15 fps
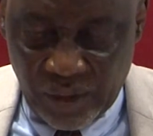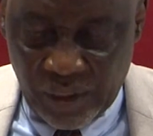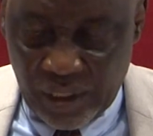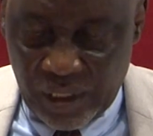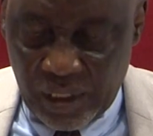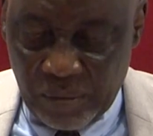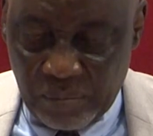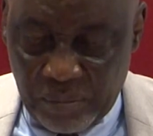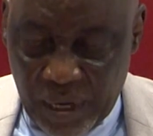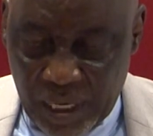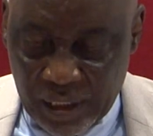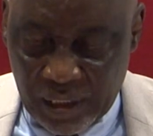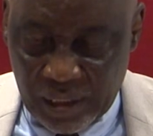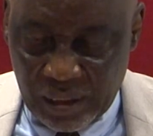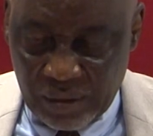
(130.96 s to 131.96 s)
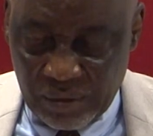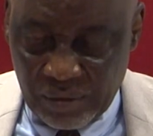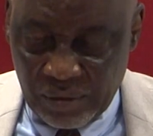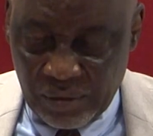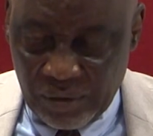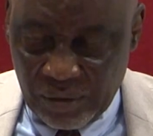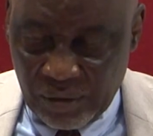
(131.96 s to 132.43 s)
In the past,
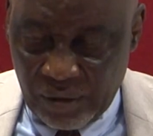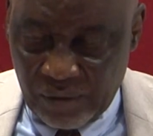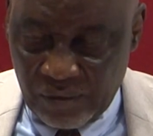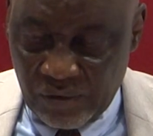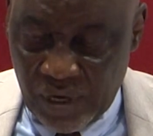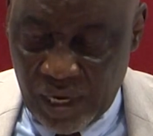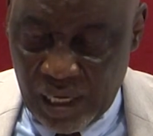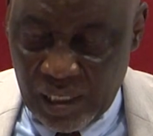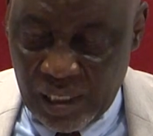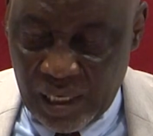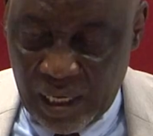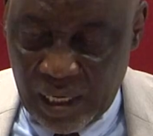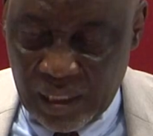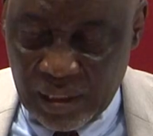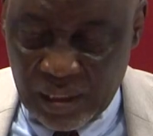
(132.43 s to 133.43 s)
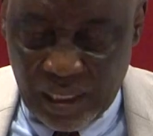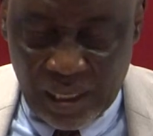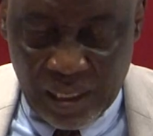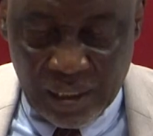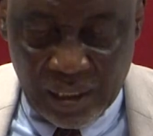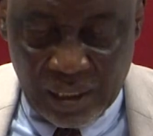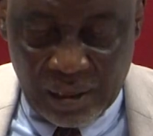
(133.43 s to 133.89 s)
Governor Alia had
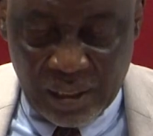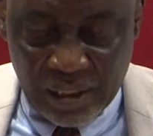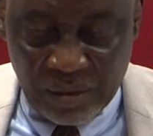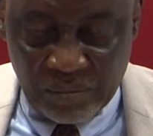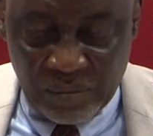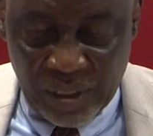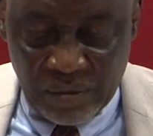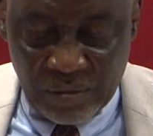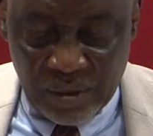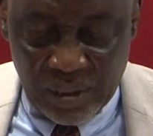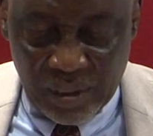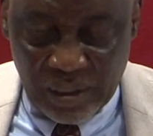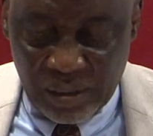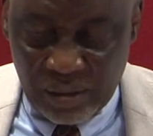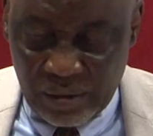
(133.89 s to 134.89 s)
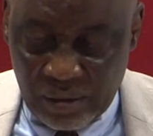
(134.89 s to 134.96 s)
characterized Benue